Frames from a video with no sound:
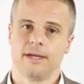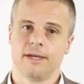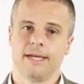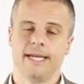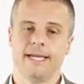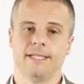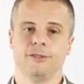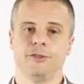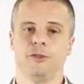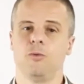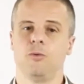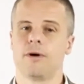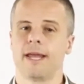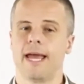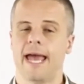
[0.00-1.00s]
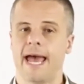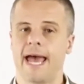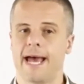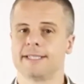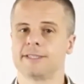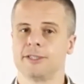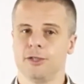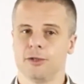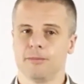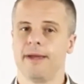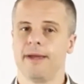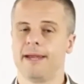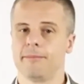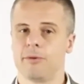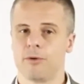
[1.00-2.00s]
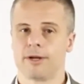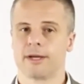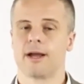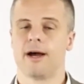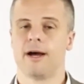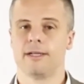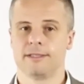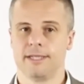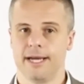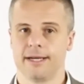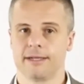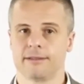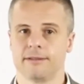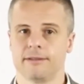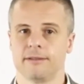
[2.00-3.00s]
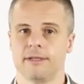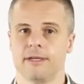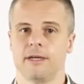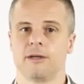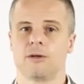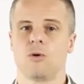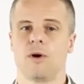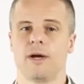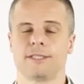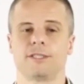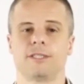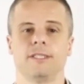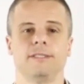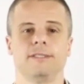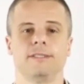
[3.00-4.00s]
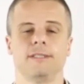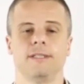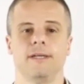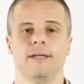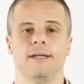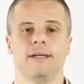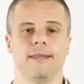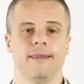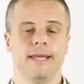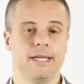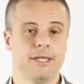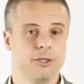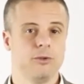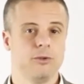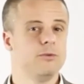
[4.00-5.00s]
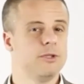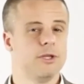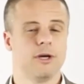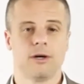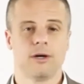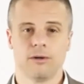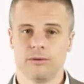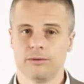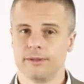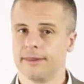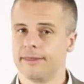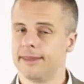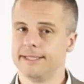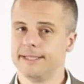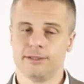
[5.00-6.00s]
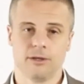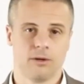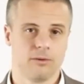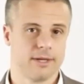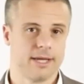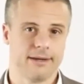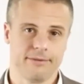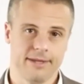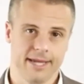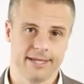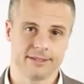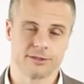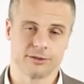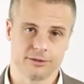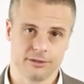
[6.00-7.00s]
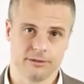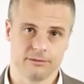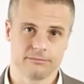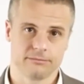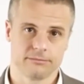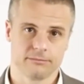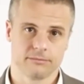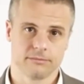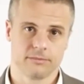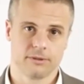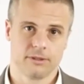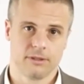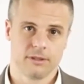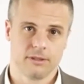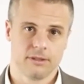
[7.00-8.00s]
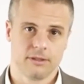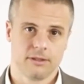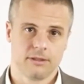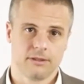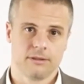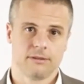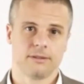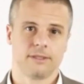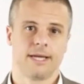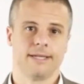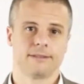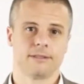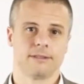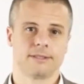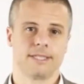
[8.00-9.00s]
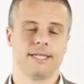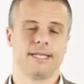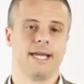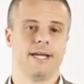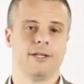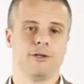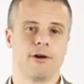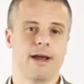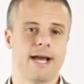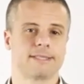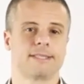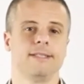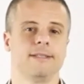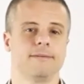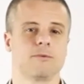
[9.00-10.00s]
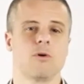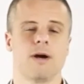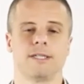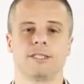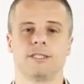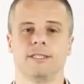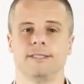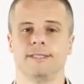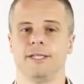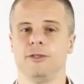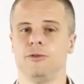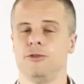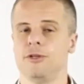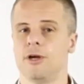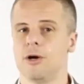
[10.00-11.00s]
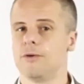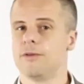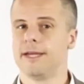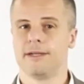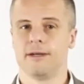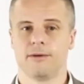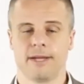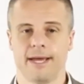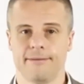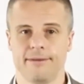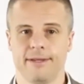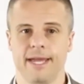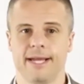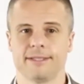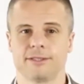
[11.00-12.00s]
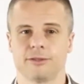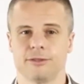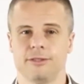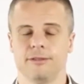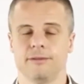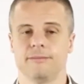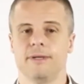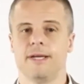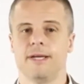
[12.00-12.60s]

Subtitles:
is you want to ask your main point of contact questions that you know they don't have the answer to. Okay, so I'll say it again. You're asking them questions that you know they don't have the answer to.